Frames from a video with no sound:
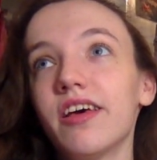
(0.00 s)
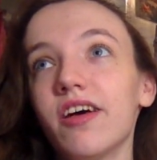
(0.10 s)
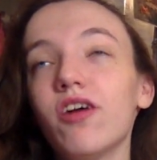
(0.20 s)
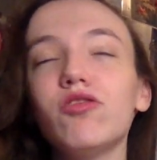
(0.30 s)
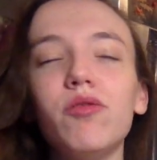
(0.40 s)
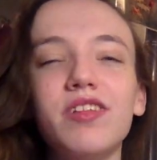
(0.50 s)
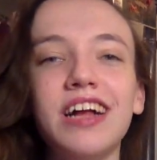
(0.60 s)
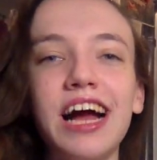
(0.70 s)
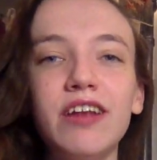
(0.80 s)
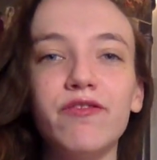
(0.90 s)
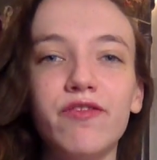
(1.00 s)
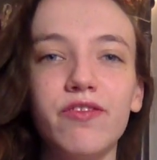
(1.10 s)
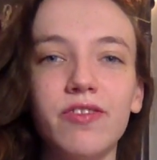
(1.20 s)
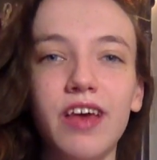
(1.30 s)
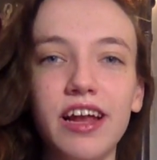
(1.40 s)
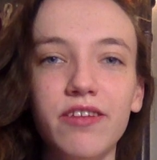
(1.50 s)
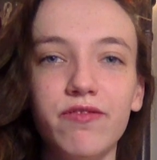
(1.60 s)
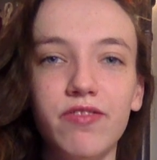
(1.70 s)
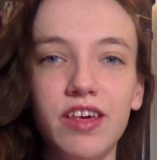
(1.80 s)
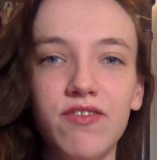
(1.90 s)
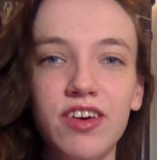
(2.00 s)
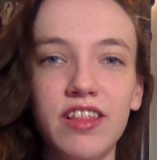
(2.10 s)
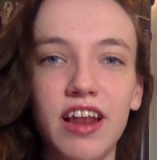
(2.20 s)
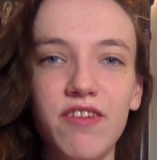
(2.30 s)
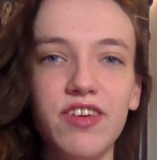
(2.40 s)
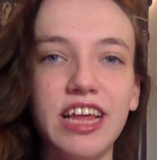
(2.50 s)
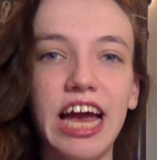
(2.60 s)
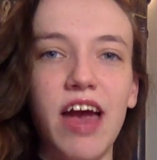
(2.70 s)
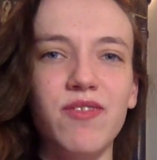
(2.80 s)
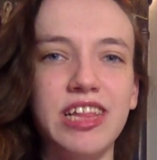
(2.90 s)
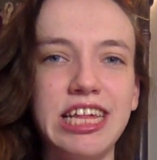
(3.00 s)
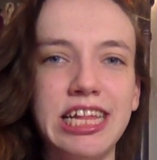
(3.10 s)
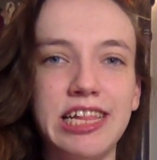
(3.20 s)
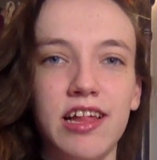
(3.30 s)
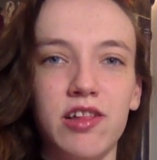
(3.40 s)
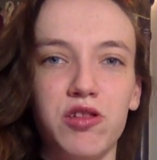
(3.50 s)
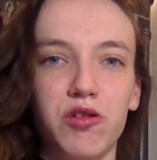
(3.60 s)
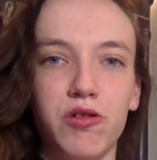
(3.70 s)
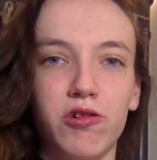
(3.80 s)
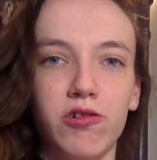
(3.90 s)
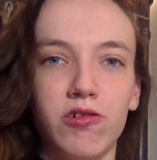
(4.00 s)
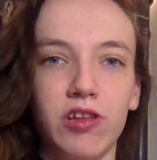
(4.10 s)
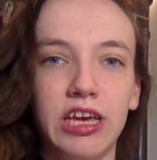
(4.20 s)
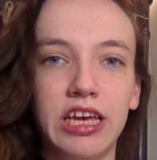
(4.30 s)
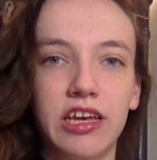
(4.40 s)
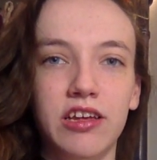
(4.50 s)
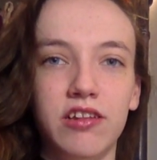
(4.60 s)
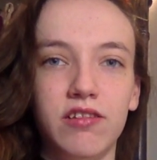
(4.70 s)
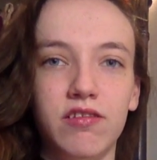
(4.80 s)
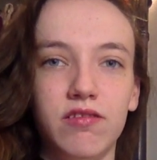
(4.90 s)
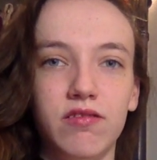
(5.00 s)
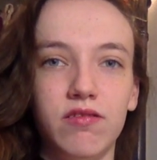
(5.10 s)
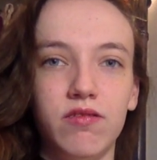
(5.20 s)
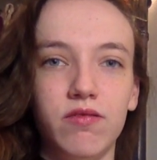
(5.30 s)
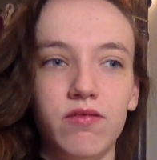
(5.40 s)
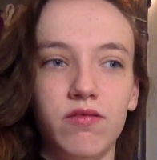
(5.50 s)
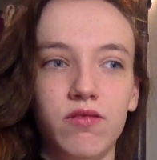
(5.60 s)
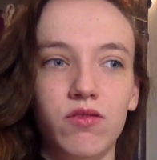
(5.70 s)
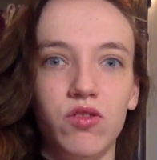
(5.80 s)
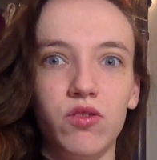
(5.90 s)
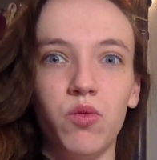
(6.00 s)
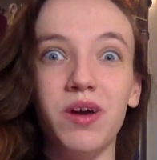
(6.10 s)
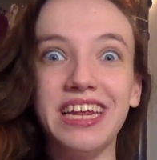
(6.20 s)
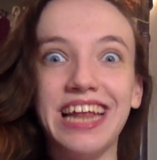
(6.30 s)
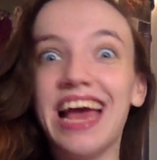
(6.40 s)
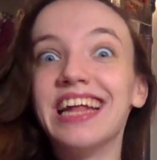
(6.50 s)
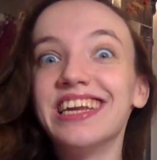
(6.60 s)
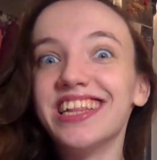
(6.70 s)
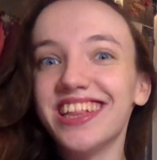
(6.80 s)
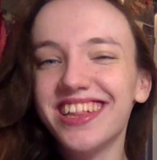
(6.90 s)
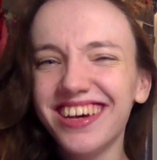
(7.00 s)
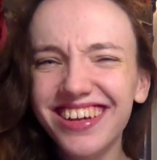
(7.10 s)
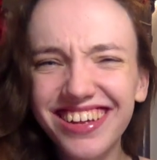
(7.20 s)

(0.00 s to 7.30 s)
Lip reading: Also, it was a kind of TV that I feel like I haven't seen since the early 2010s.